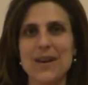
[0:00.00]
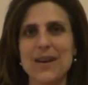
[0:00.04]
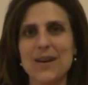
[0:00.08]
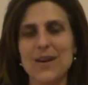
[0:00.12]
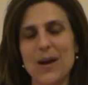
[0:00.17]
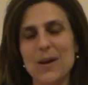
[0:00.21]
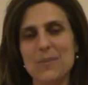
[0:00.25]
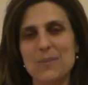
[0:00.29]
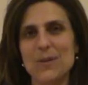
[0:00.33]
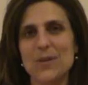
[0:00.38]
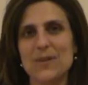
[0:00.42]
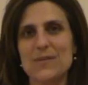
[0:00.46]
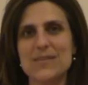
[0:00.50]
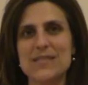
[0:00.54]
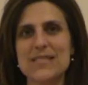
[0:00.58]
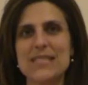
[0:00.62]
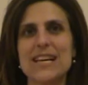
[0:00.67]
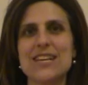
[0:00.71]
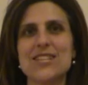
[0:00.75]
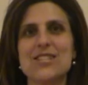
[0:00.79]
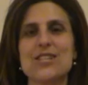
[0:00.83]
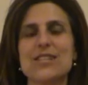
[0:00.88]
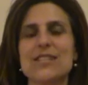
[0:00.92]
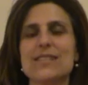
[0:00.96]
a couple of
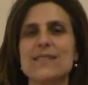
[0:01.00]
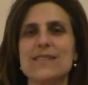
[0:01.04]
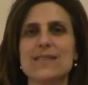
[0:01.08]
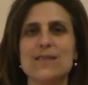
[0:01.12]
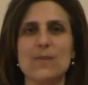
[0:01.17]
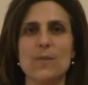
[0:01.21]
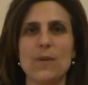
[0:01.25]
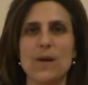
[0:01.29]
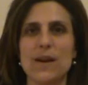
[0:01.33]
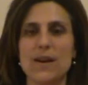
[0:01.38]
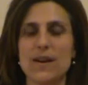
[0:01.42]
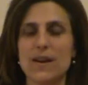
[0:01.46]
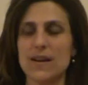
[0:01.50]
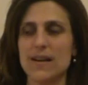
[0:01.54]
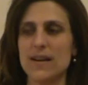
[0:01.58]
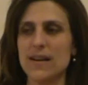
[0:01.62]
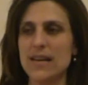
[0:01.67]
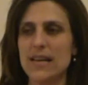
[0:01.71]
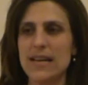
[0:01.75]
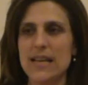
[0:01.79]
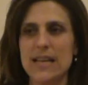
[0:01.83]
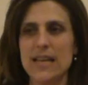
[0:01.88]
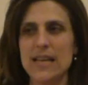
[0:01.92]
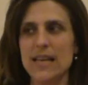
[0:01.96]
sessions where
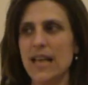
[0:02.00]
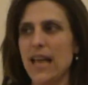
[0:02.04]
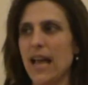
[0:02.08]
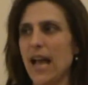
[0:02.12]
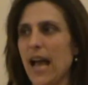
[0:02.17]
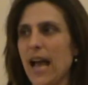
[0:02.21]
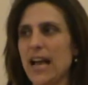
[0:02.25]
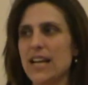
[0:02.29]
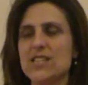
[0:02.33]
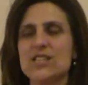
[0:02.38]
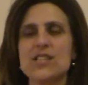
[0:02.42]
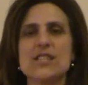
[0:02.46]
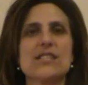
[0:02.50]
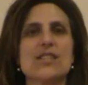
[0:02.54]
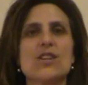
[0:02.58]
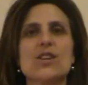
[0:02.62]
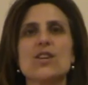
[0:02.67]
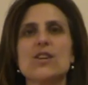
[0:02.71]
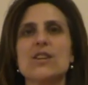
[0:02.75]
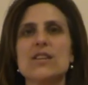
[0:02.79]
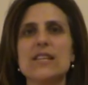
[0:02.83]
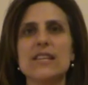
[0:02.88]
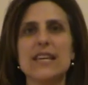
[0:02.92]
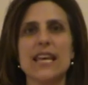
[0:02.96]
I just
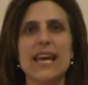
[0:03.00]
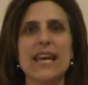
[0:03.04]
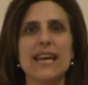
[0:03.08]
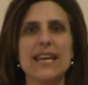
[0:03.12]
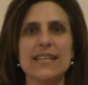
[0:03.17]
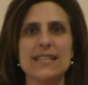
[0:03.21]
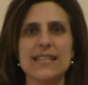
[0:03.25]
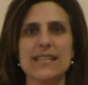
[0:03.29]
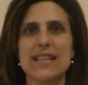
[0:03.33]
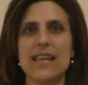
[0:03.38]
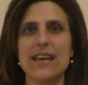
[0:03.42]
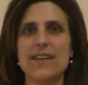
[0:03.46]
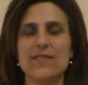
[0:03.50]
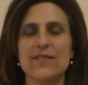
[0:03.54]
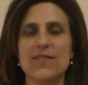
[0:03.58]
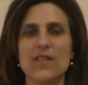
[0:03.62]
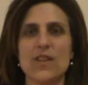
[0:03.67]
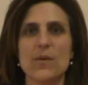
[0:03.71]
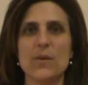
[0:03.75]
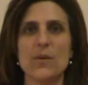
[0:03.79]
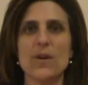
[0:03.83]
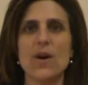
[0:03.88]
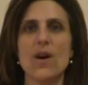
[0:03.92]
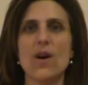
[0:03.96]
couldn't get into that
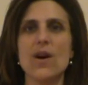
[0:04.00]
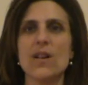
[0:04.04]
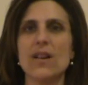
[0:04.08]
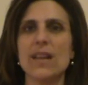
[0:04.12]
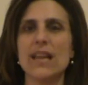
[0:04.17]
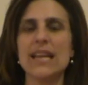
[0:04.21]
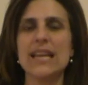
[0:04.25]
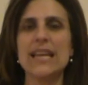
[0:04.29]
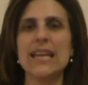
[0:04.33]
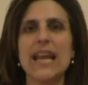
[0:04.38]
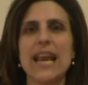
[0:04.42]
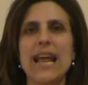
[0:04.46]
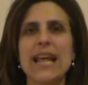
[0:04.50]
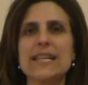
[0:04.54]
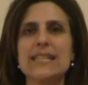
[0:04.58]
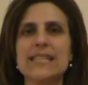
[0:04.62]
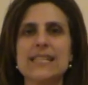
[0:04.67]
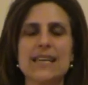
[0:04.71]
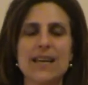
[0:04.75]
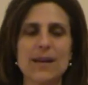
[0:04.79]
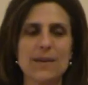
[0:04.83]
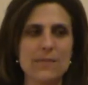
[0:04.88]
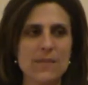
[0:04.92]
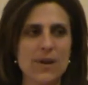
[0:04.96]
flow at all, and it
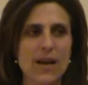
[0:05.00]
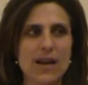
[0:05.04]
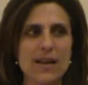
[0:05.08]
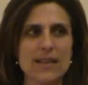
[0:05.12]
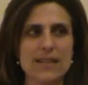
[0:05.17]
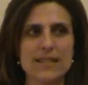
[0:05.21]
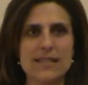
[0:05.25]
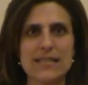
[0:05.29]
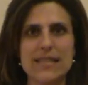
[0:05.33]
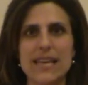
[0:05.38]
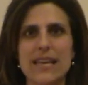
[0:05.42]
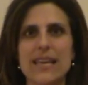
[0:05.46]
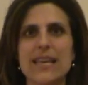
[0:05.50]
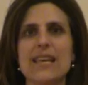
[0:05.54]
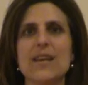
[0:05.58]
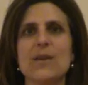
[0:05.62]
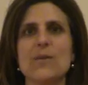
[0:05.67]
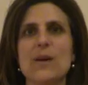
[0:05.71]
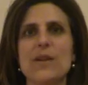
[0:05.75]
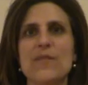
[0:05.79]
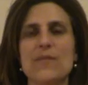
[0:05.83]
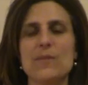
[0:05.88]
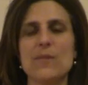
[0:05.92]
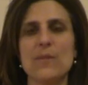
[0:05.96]
ended up not taking
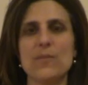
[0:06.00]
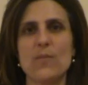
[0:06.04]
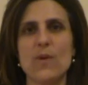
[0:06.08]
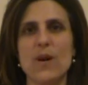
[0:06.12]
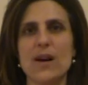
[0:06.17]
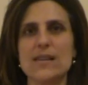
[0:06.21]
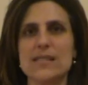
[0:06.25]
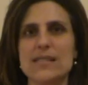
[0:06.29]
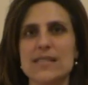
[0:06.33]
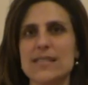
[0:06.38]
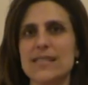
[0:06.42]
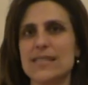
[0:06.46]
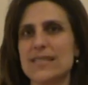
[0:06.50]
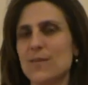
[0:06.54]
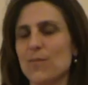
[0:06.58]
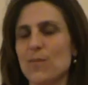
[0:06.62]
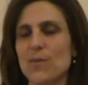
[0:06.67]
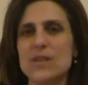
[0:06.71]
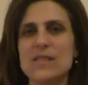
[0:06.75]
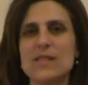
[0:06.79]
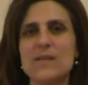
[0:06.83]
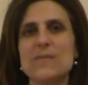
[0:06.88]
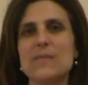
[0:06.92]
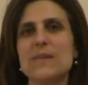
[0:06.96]
away from the process.
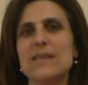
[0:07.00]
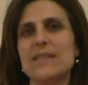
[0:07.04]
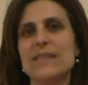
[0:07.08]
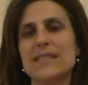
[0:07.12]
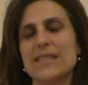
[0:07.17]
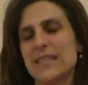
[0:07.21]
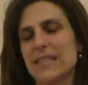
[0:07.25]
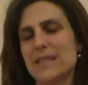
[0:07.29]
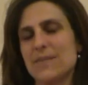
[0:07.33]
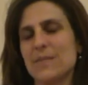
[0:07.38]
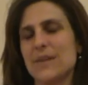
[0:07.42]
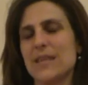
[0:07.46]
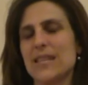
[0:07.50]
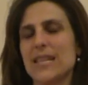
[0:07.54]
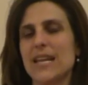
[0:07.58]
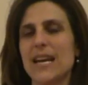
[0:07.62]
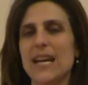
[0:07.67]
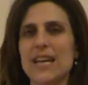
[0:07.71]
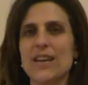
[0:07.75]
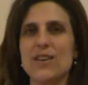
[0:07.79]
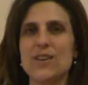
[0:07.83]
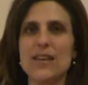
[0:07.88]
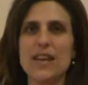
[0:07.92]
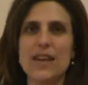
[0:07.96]
Didn't mean that
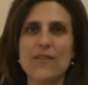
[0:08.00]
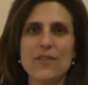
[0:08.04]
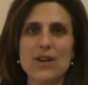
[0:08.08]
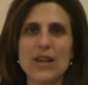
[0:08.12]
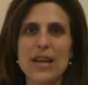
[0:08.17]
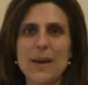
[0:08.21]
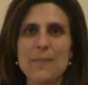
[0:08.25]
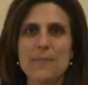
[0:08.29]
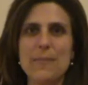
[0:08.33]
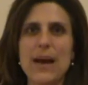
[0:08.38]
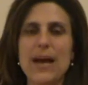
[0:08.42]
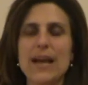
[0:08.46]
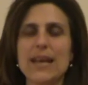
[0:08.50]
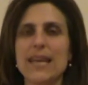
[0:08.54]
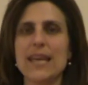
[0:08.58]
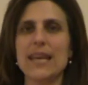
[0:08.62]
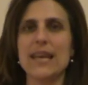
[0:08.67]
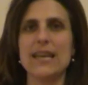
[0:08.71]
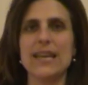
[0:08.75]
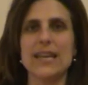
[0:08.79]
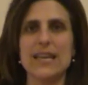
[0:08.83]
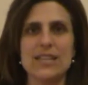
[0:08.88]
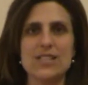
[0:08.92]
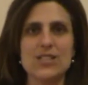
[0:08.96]
I could never get back
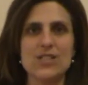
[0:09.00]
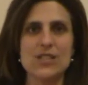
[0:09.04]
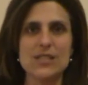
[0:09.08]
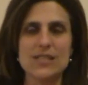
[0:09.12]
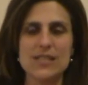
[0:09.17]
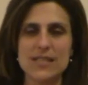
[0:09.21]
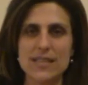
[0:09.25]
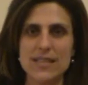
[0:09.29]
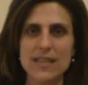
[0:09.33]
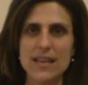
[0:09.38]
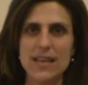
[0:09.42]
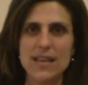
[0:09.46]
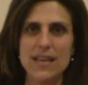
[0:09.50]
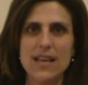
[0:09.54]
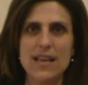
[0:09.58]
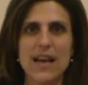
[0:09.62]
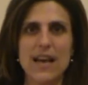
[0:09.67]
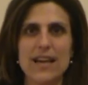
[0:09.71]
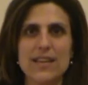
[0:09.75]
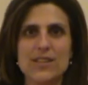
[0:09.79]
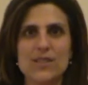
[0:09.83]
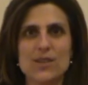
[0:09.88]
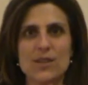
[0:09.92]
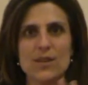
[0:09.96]
in. It just
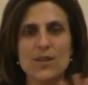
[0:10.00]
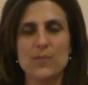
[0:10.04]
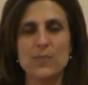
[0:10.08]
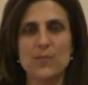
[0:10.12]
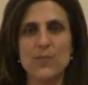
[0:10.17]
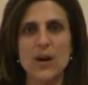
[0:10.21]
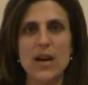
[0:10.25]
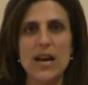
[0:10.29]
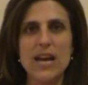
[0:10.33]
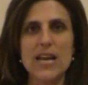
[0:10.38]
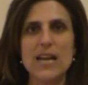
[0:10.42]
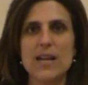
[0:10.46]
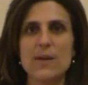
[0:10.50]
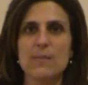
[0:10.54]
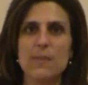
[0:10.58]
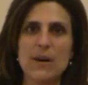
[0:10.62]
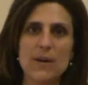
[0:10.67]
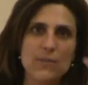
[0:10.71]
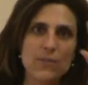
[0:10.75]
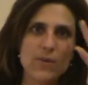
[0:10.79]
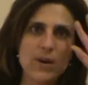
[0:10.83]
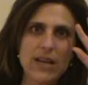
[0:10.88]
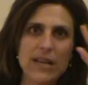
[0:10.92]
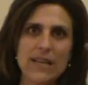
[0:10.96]
took a break. My
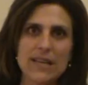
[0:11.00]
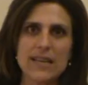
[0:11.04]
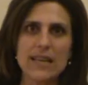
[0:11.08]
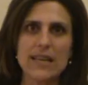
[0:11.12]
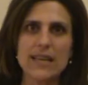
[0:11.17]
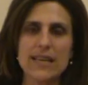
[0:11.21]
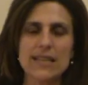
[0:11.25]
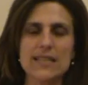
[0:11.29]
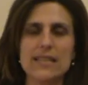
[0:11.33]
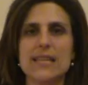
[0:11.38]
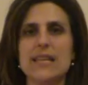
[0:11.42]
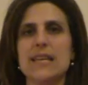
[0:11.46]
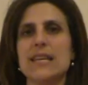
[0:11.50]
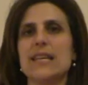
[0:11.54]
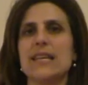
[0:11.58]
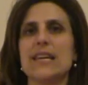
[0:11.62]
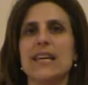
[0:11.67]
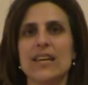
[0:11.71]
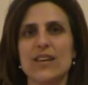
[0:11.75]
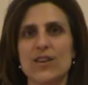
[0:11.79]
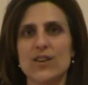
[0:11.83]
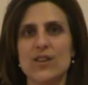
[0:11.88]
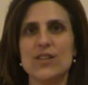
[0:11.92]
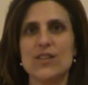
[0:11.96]
brain kicked in.
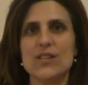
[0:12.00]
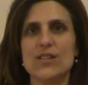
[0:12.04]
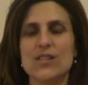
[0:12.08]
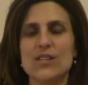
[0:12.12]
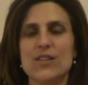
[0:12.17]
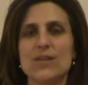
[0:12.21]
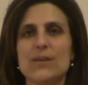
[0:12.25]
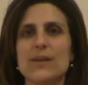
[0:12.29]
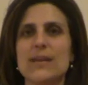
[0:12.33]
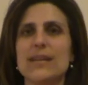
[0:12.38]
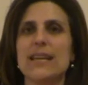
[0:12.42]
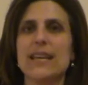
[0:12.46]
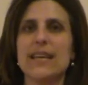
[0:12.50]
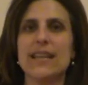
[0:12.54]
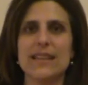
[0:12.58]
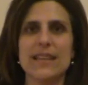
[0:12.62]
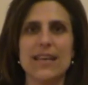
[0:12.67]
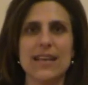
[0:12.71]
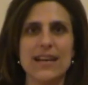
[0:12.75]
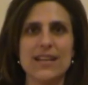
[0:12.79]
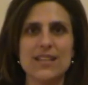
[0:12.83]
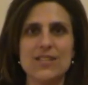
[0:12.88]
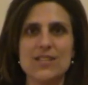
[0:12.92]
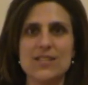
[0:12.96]
I couldn't do it, and
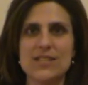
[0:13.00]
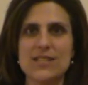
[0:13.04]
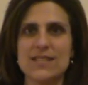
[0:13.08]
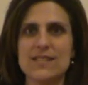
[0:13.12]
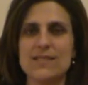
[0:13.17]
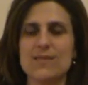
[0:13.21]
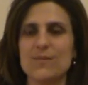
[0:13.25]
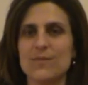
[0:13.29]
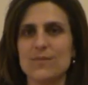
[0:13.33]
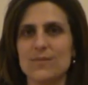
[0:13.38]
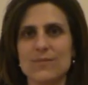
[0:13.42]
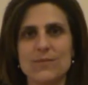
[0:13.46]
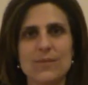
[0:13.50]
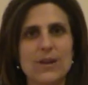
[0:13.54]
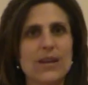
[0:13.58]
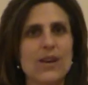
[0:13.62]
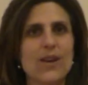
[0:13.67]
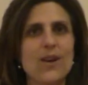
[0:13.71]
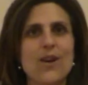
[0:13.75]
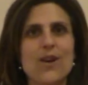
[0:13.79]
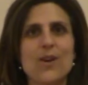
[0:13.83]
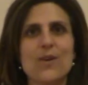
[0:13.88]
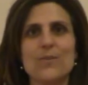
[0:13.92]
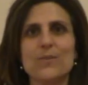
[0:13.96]
then I just went
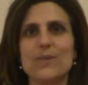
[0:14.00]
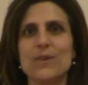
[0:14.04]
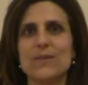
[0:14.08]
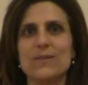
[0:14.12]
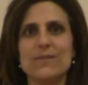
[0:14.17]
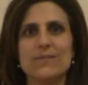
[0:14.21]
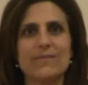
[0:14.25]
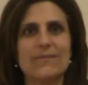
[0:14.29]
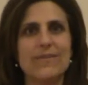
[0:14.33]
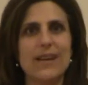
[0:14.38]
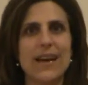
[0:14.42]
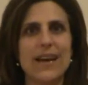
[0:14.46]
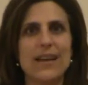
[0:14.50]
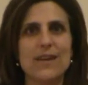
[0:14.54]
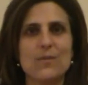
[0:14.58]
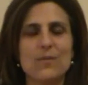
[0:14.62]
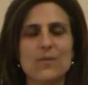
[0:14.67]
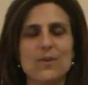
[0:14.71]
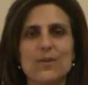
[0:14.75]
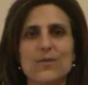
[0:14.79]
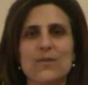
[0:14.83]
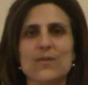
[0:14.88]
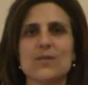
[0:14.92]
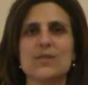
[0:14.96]
home and had a
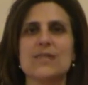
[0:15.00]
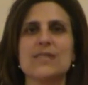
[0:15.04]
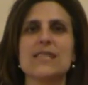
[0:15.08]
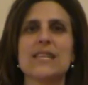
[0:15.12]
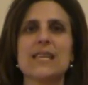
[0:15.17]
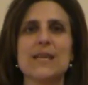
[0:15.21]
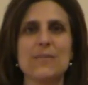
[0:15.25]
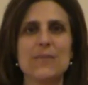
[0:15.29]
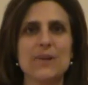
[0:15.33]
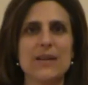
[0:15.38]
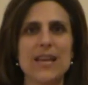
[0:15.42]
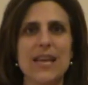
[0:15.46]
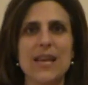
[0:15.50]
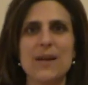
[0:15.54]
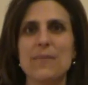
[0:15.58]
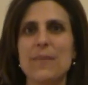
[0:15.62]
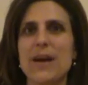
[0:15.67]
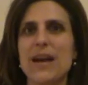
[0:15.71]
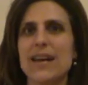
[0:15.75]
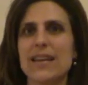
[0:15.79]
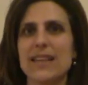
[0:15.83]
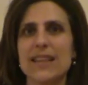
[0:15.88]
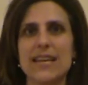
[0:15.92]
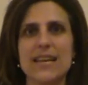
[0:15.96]
wonderful sleep and came
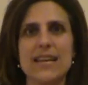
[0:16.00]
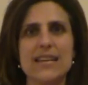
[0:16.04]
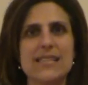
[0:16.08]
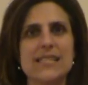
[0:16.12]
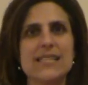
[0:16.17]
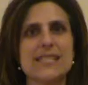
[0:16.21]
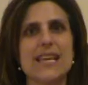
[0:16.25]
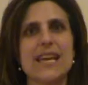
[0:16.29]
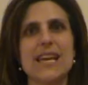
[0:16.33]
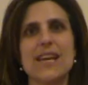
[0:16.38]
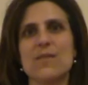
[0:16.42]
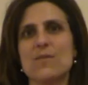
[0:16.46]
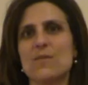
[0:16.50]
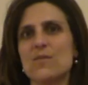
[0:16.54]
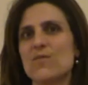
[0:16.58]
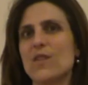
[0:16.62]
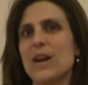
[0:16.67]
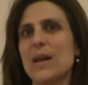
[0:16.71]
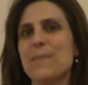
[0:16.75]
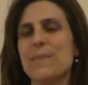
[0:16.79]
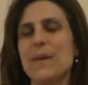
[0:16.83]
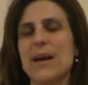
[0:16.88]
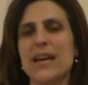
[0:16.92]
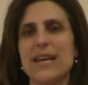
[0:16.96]
back the next day
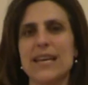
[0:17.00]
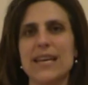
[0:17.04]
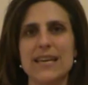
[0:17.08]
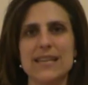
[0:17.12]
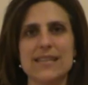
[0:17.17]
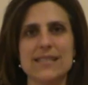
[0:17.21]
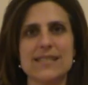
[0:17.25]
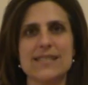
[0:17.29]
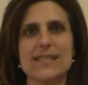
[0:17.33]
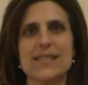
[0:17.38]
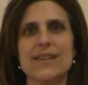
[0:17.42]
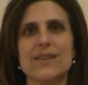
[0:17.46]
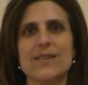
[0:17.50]
right back in. So.